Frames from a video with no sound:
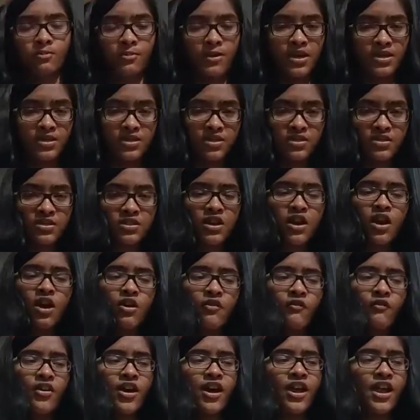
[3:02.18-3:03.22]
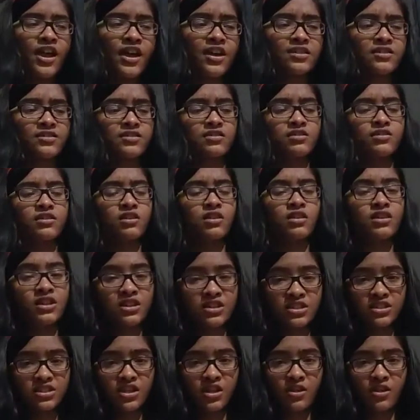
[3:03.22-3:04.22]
or bases, whereas the